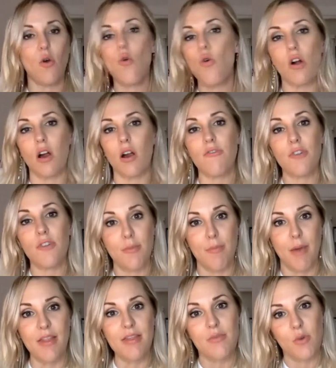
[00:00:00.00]
Or for the
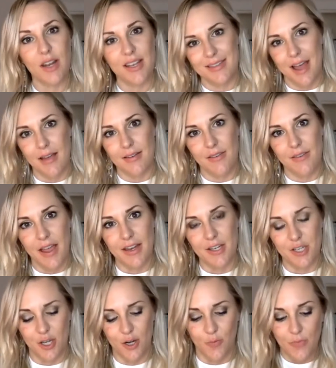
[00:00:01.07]
month, what does that divide
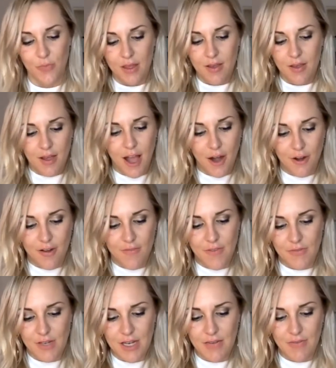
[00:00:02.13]
into?
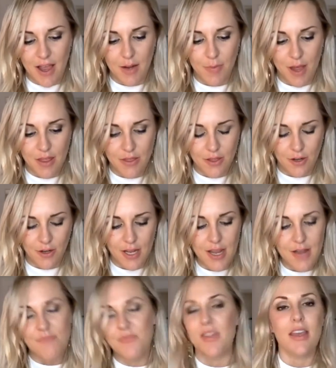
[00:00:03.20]
150 divided by
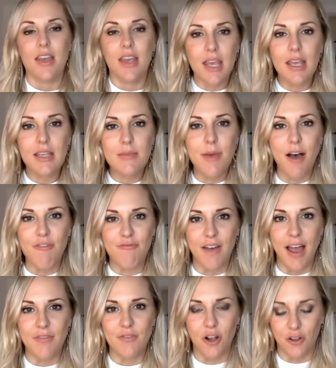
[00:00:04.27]
30 is about
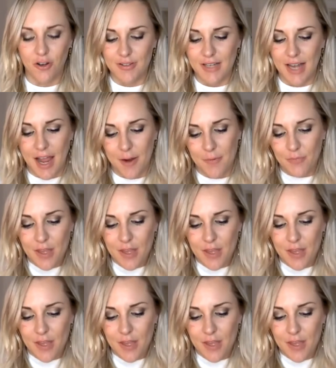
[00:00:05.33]
$5 a day.